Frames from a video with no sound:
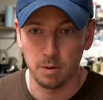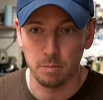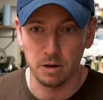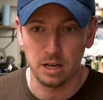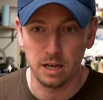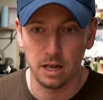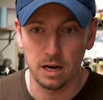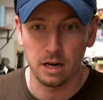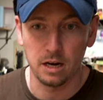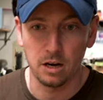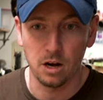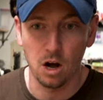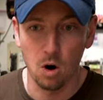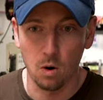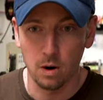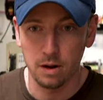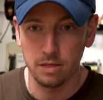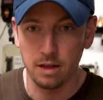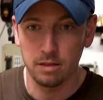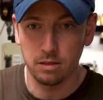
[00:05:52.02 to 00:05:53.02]
the beginning,
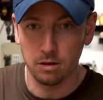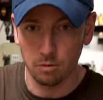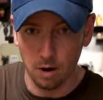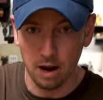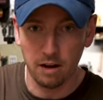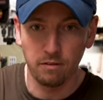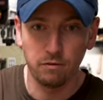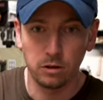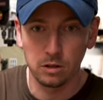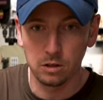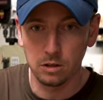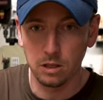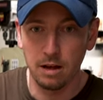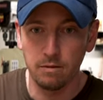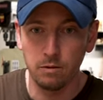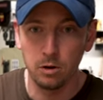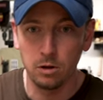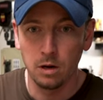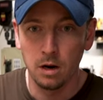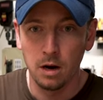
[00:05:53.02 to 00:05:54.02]
knowing that the rifle's
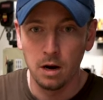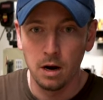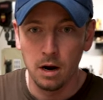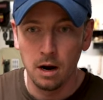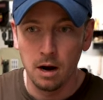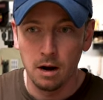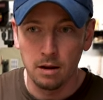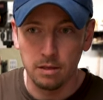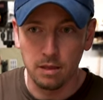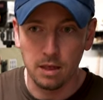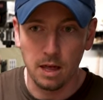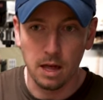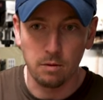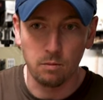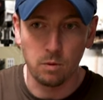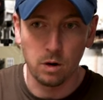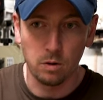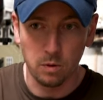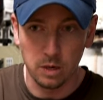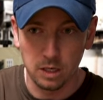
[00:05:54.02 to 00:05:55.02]
level.
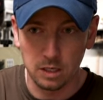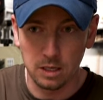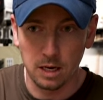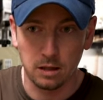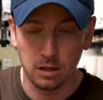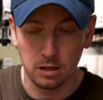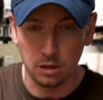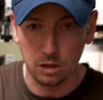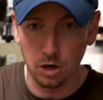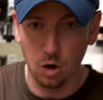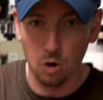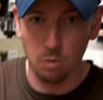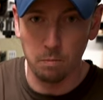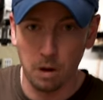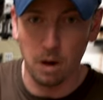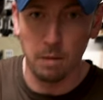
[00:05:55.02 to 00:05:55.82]
Then when we set the scope